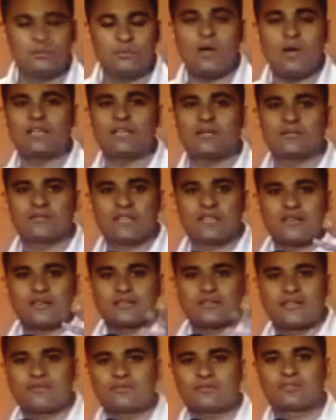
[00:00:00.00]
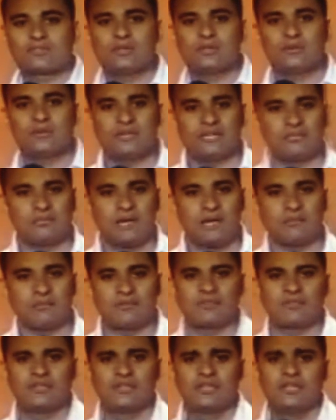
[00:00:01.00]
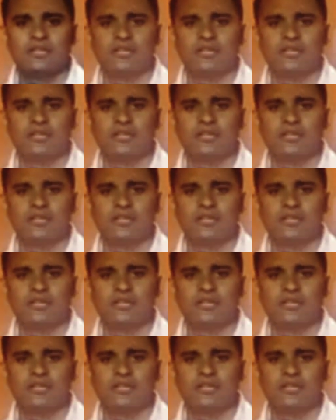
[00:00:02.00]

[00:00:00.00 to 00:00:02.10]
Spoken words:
We walked into his house after school, and his mom goes,